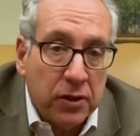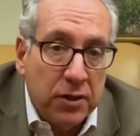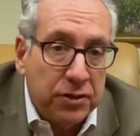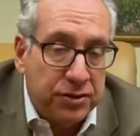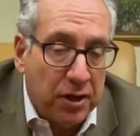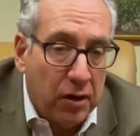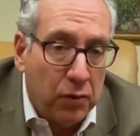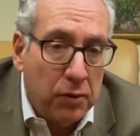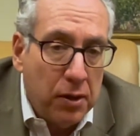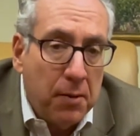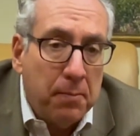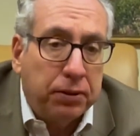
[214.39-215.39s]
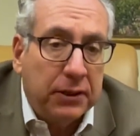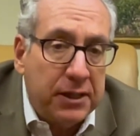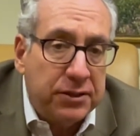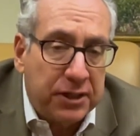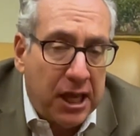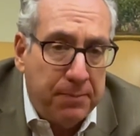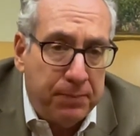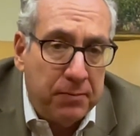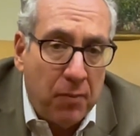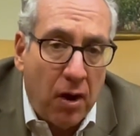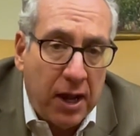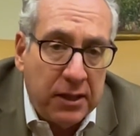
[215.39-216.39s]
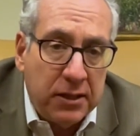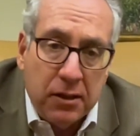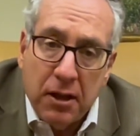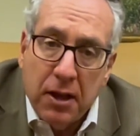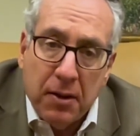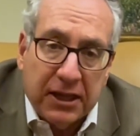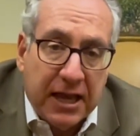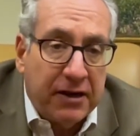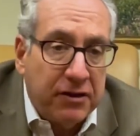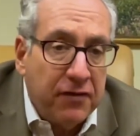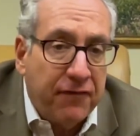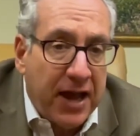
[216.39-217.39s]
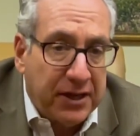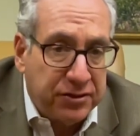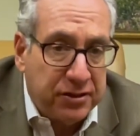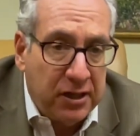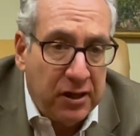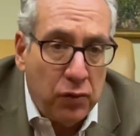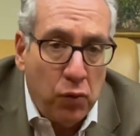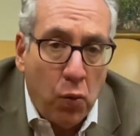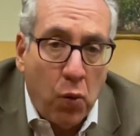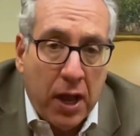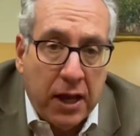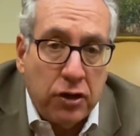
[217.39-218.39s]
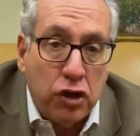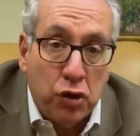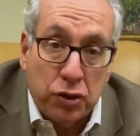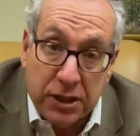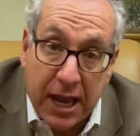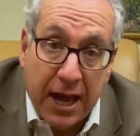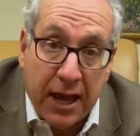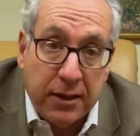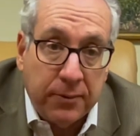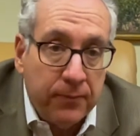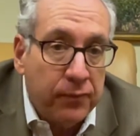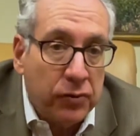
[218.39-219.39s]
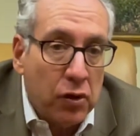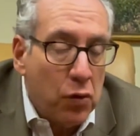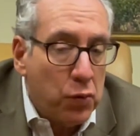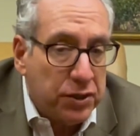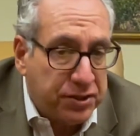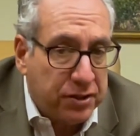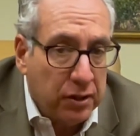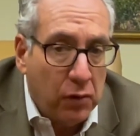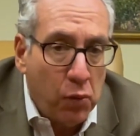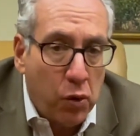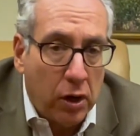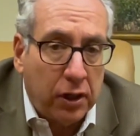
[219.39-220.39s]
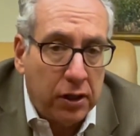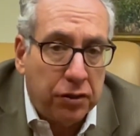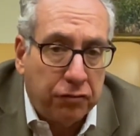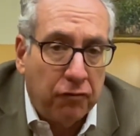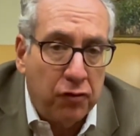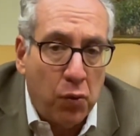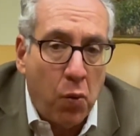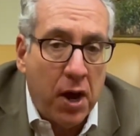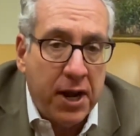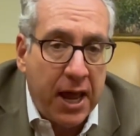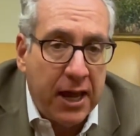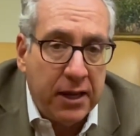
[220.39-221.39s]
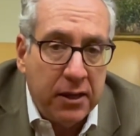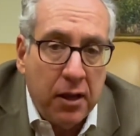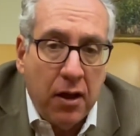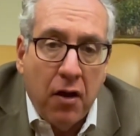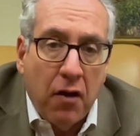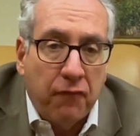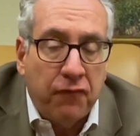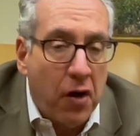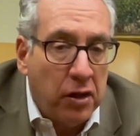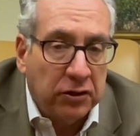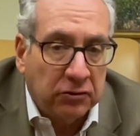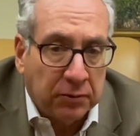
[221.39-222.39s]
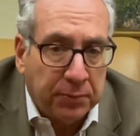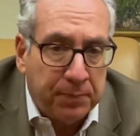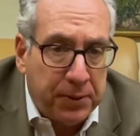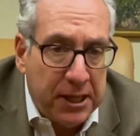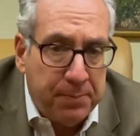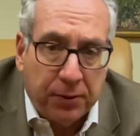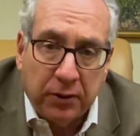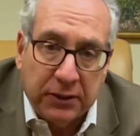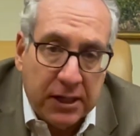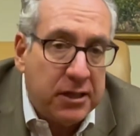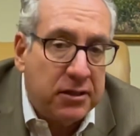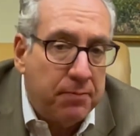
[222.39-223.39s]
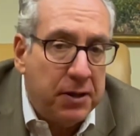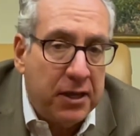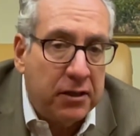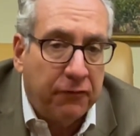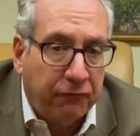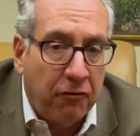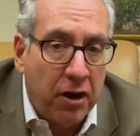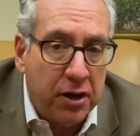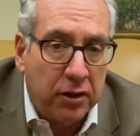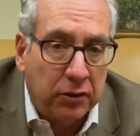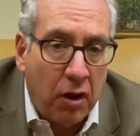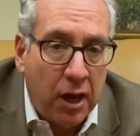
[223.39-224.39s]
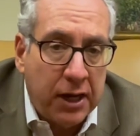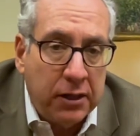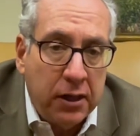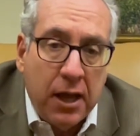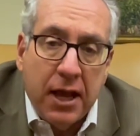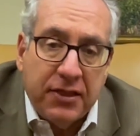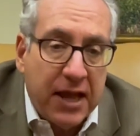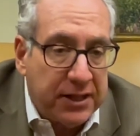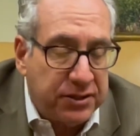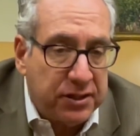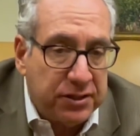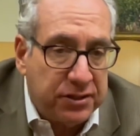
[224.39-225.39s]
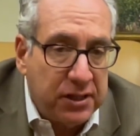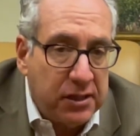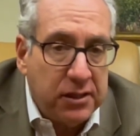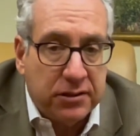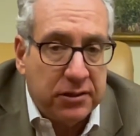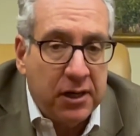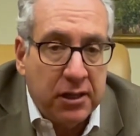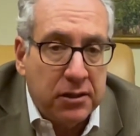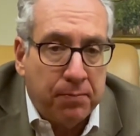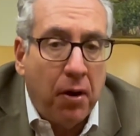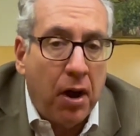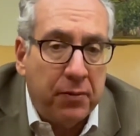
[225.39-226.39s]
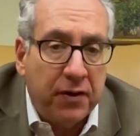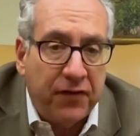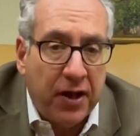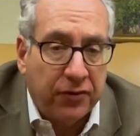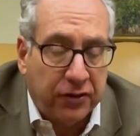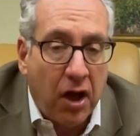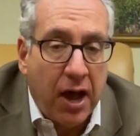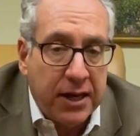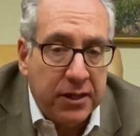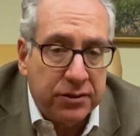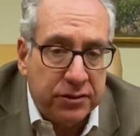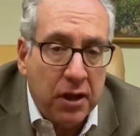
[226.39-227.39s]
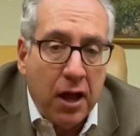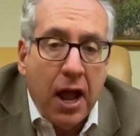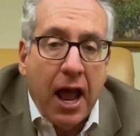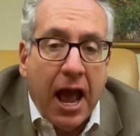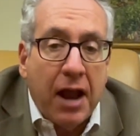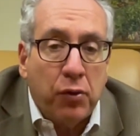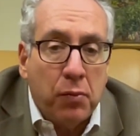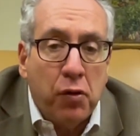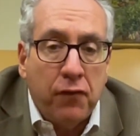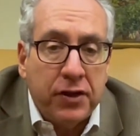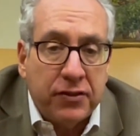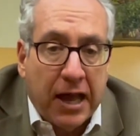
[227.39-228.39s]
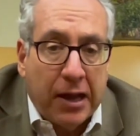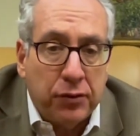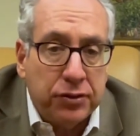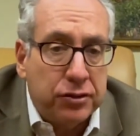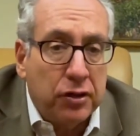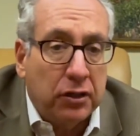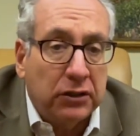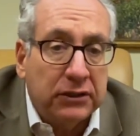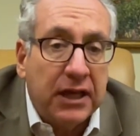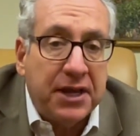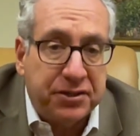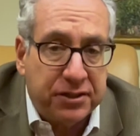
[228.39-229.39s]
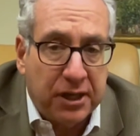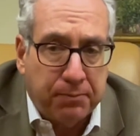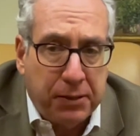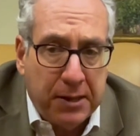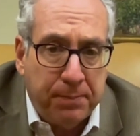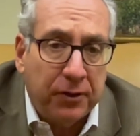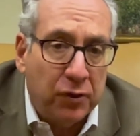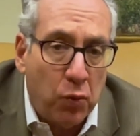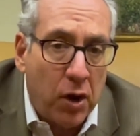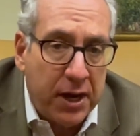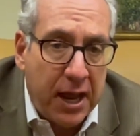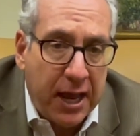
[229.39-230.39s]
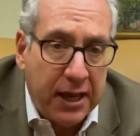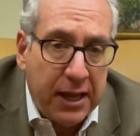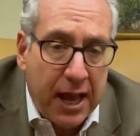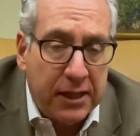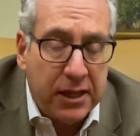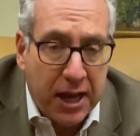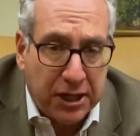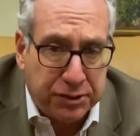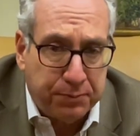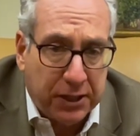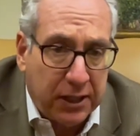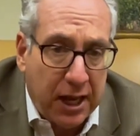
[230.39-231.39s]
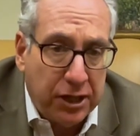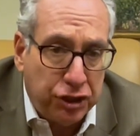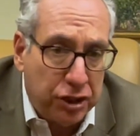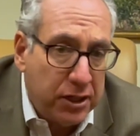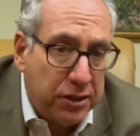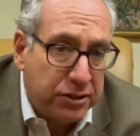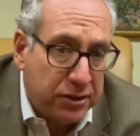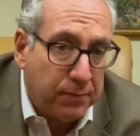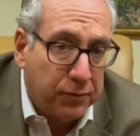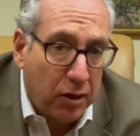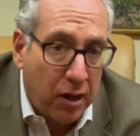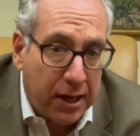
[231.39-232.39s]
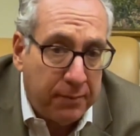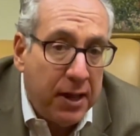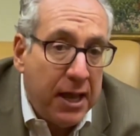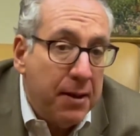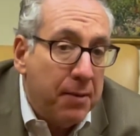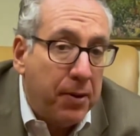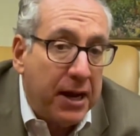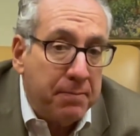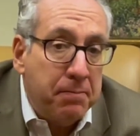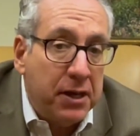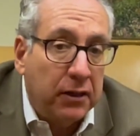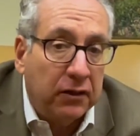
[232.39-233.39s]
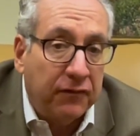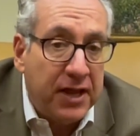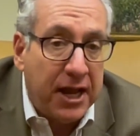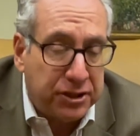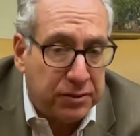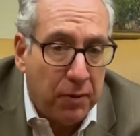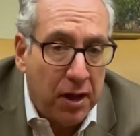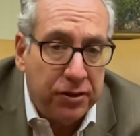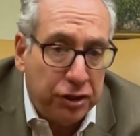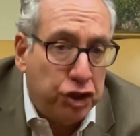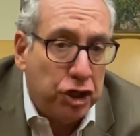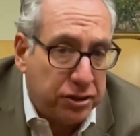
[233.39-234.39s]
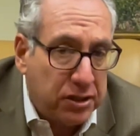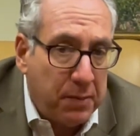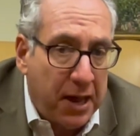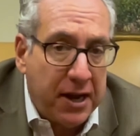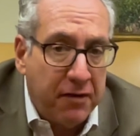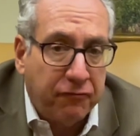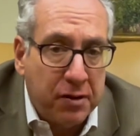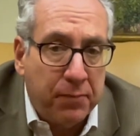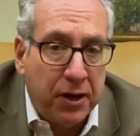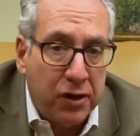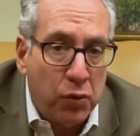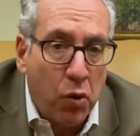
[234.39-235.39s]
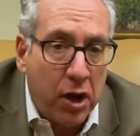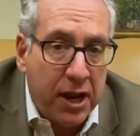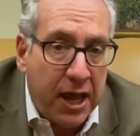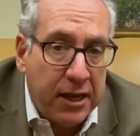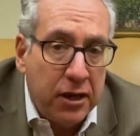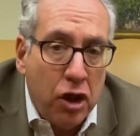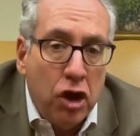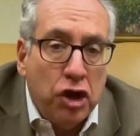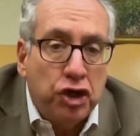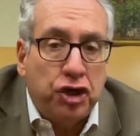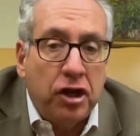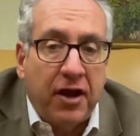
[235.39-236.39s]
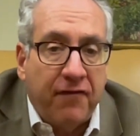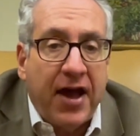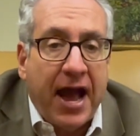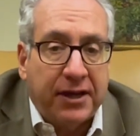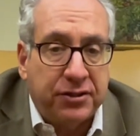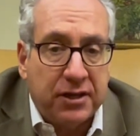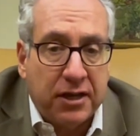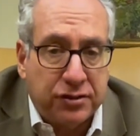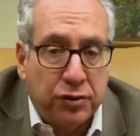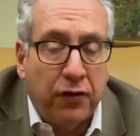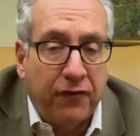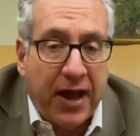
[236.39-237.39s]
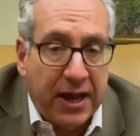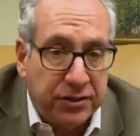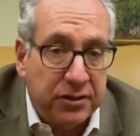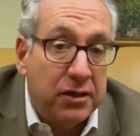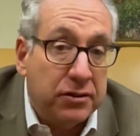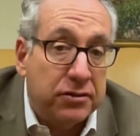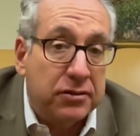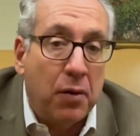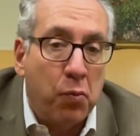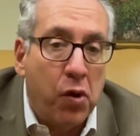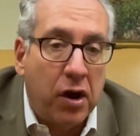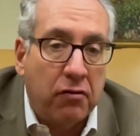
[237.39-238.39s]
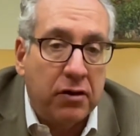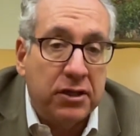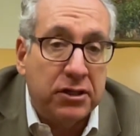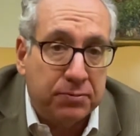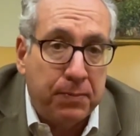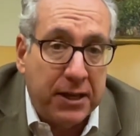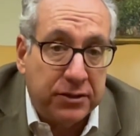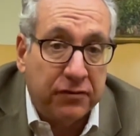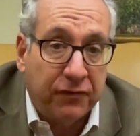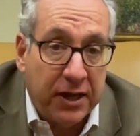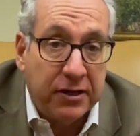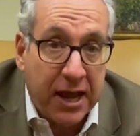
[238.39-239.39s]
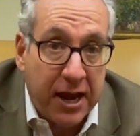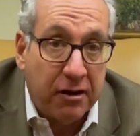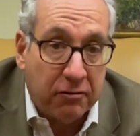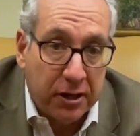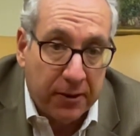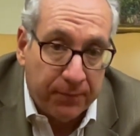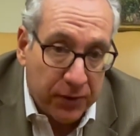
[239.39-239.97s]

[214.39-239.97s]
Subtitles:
So please keep in mind, get your vaccine when you can. We're still working through the 1A. Vulnerable people need to be in the front of the line. That's the CDC and Department of Health guidance. And we're moving those to the less sick people in 1A. And the expectation is sometime by the middle of next month, just about everybody in 1A should have access to a vaccine somewhere in this Pennsylvania area.